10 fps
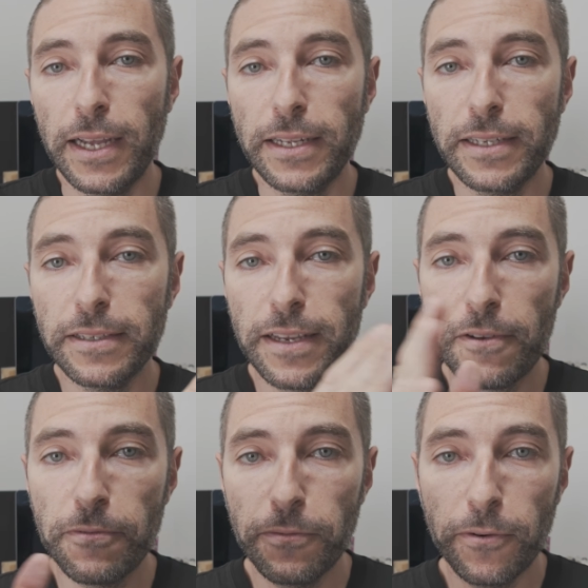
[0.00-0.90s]
It is
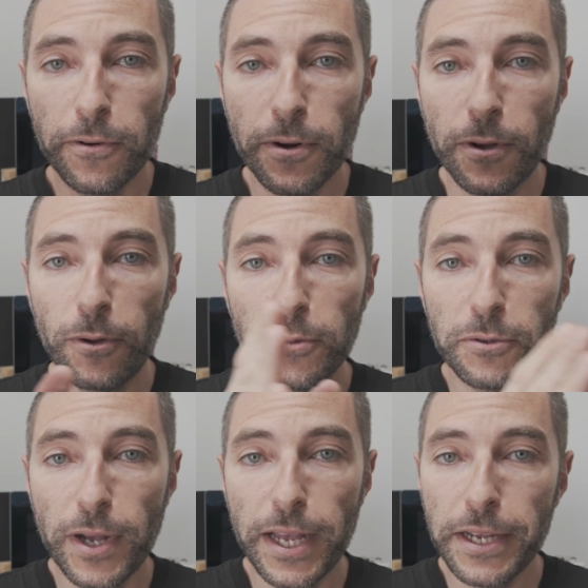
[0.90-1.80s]
f4 all the
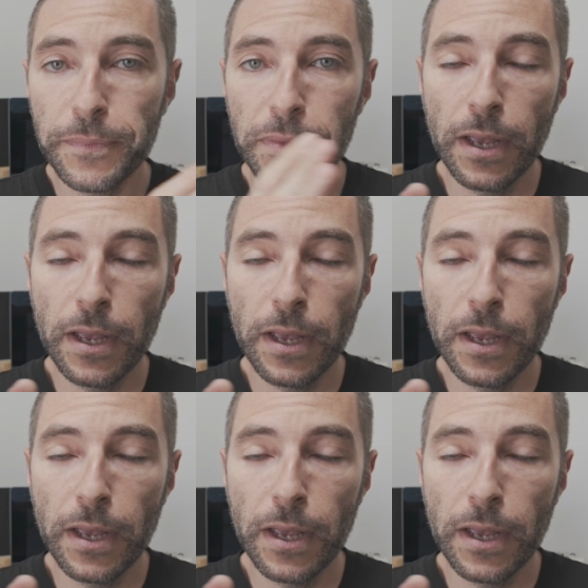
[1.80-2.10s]
way,